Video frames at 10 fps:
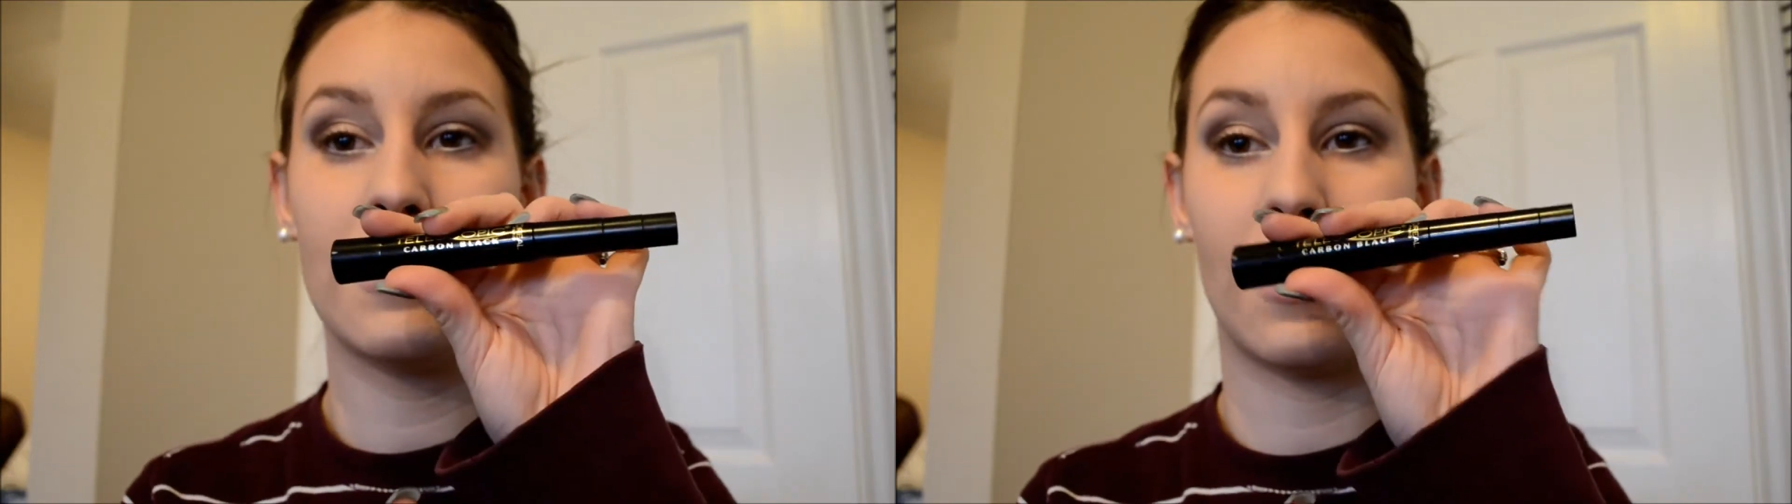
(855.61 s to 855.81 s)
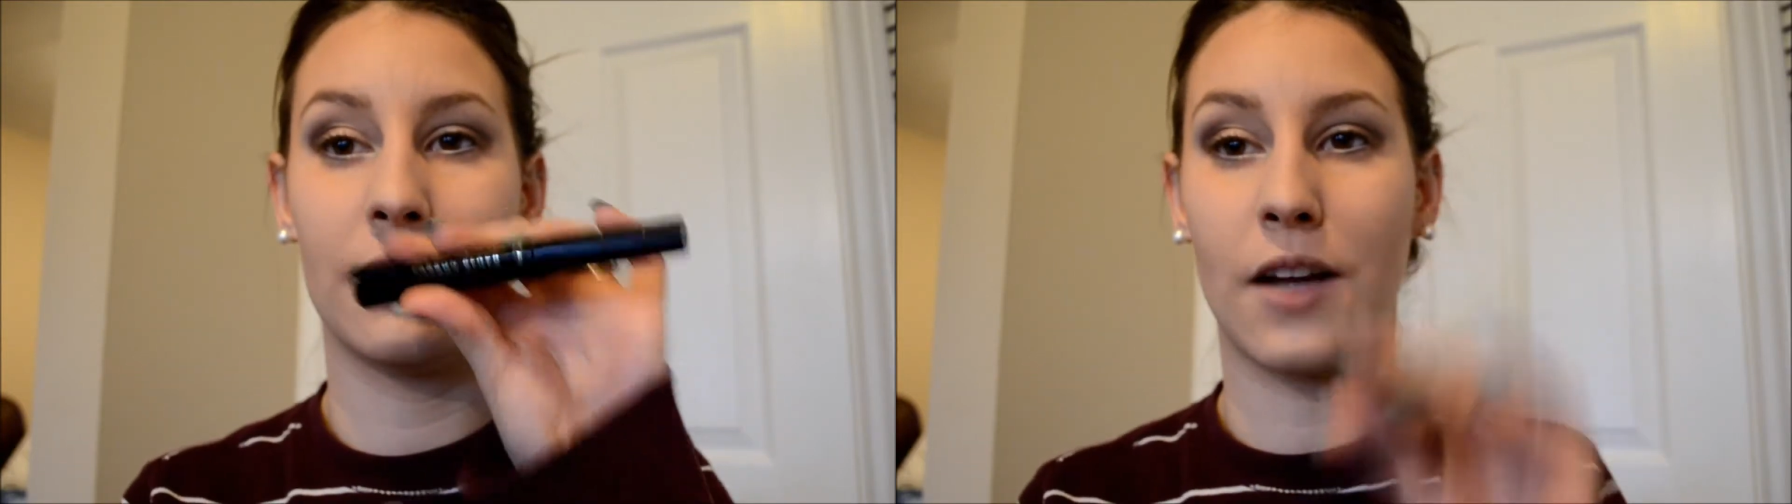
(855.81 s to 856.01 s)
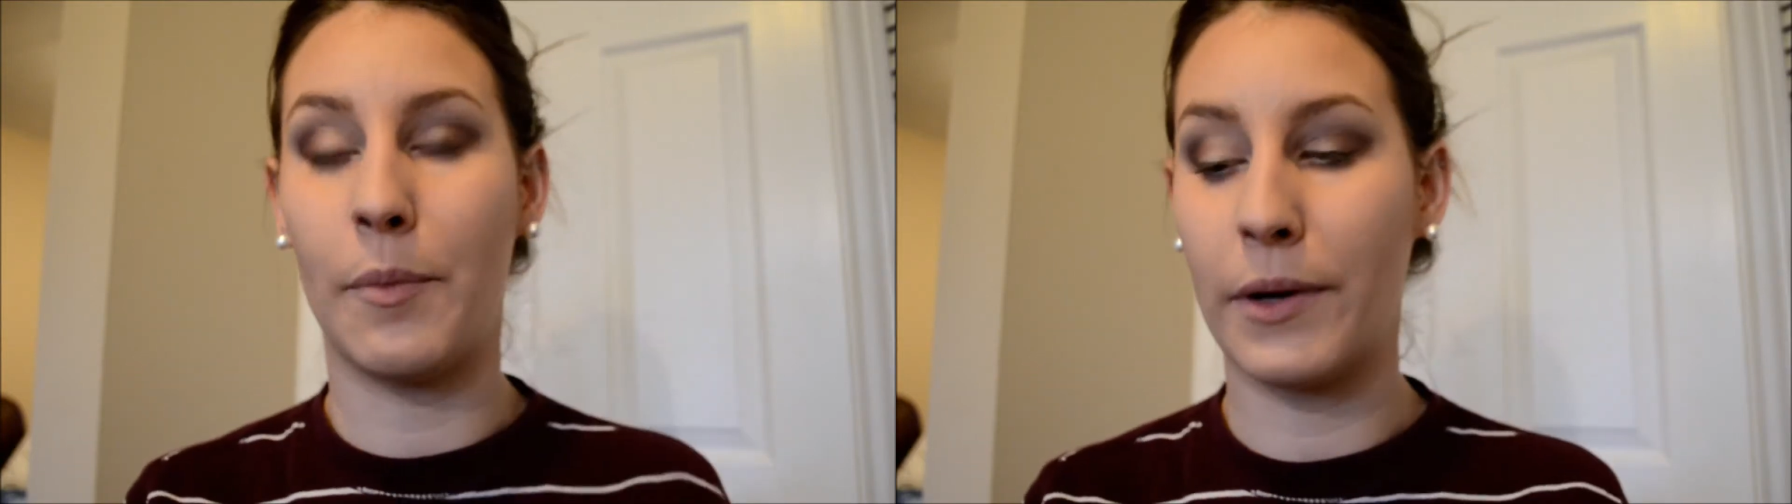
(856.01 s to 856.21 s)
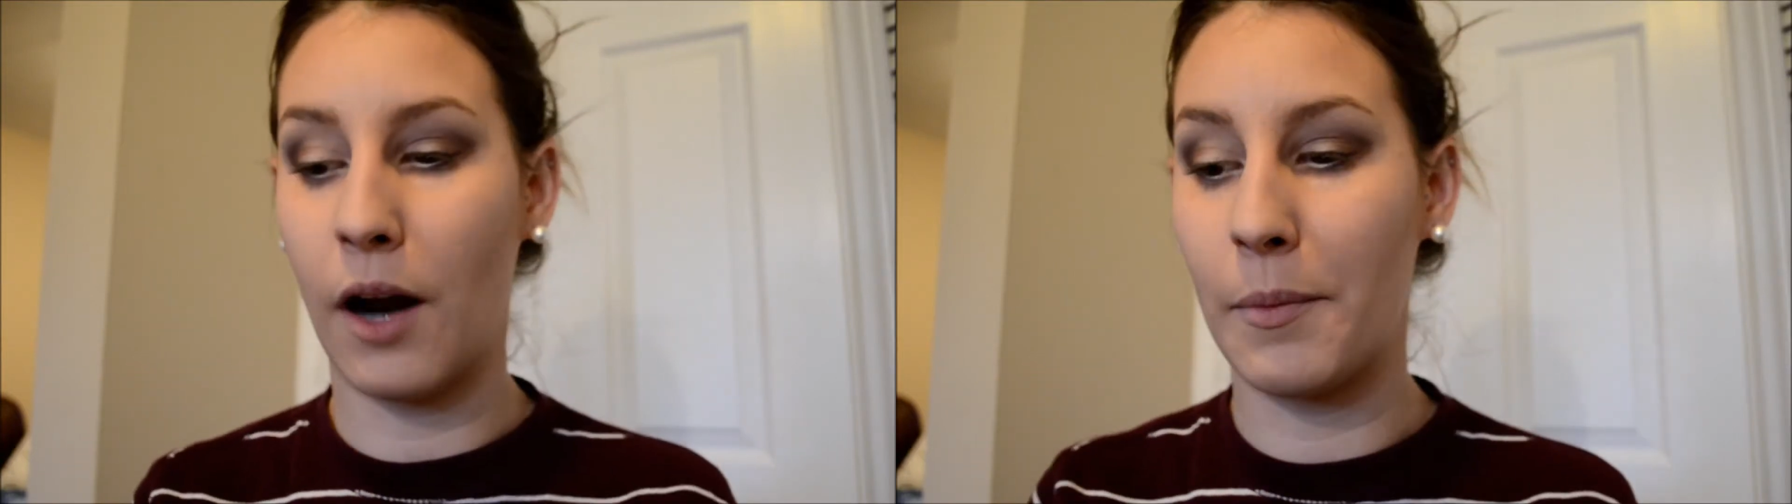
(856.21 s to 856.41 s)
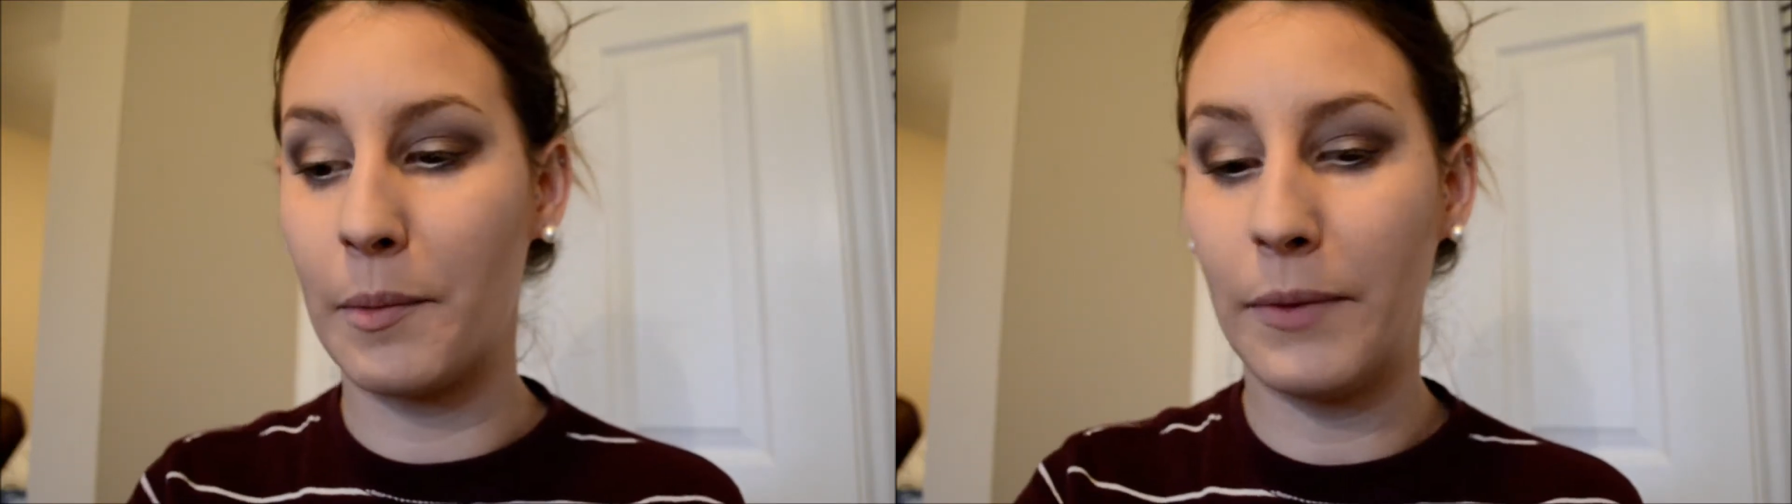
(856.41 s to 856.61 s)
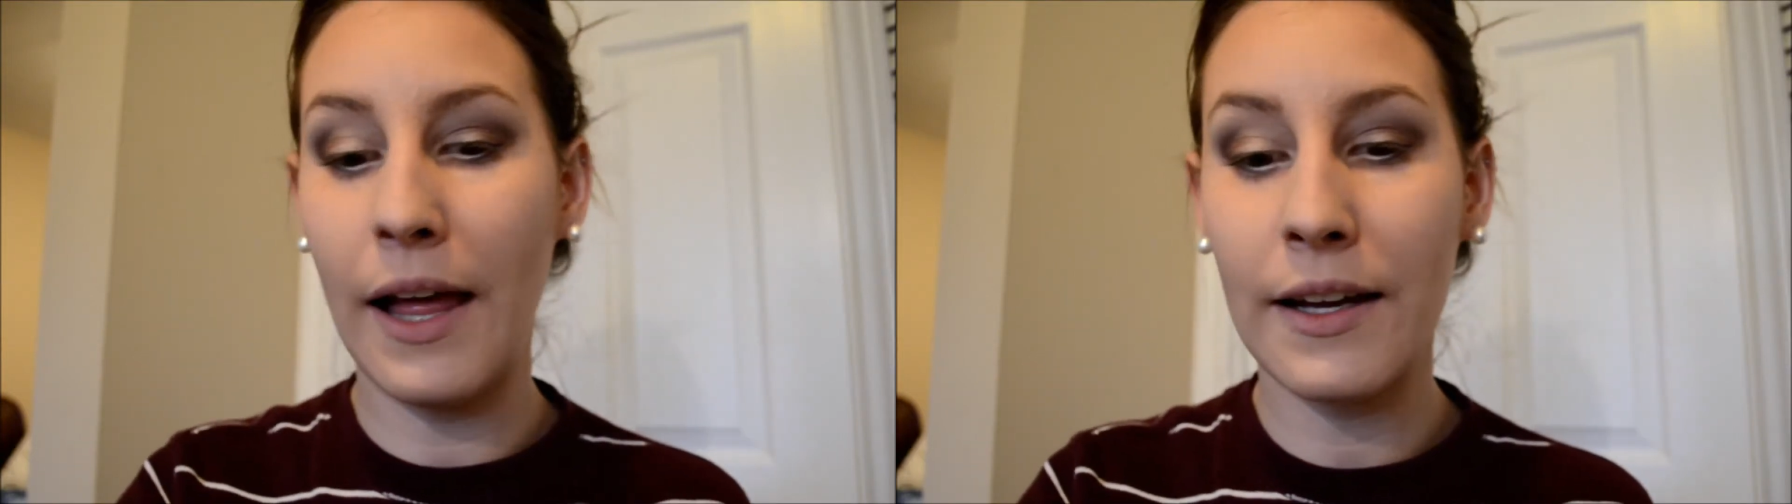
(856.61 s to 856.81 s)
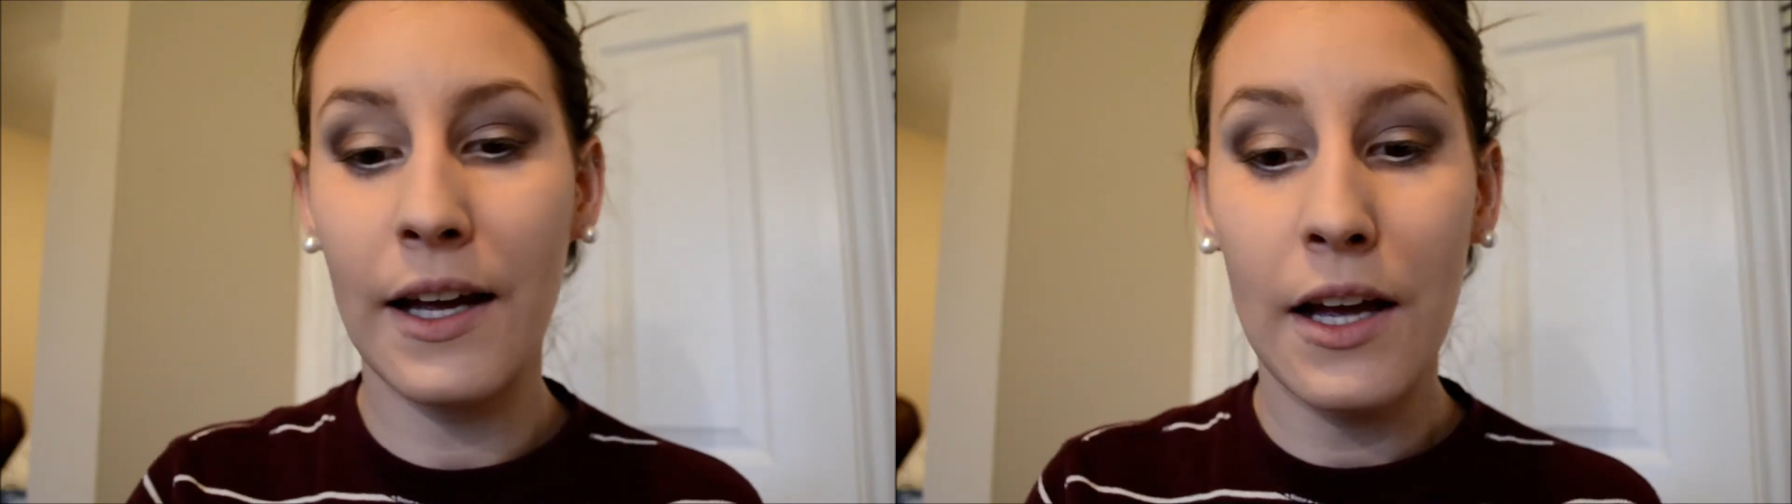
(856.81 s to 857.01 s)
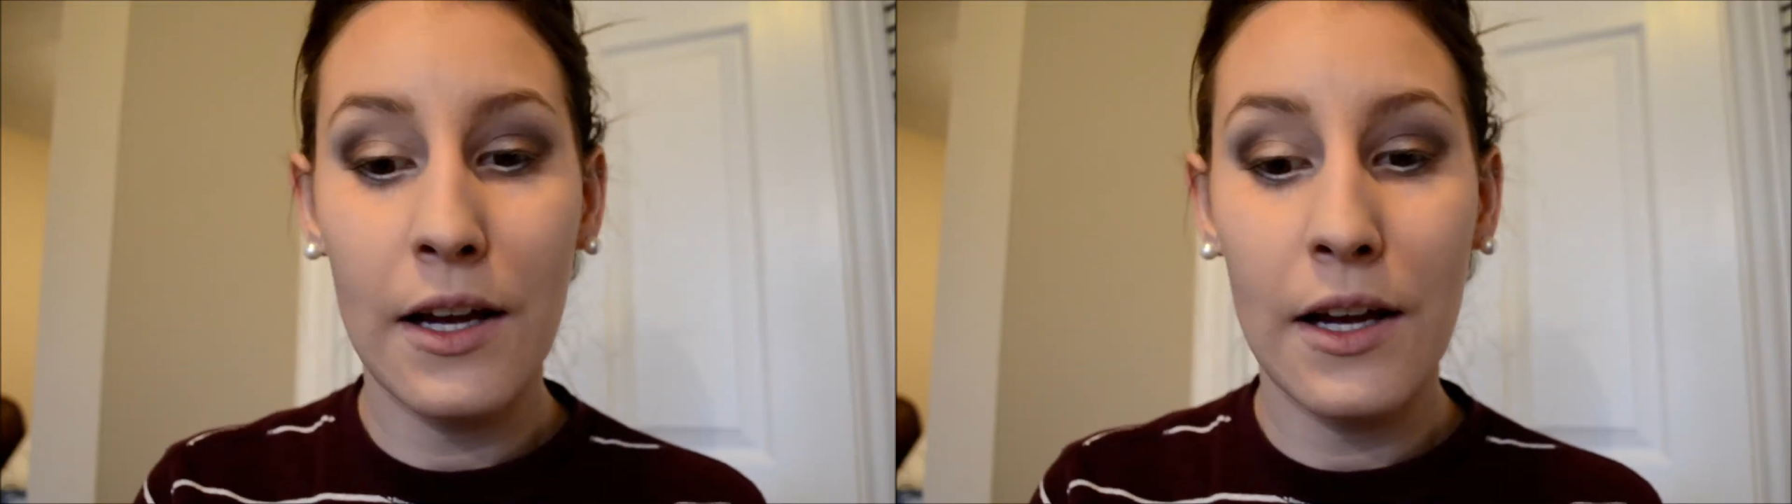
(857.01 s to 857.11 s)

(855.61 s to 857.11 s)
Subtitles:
Telescopic Carbon Black.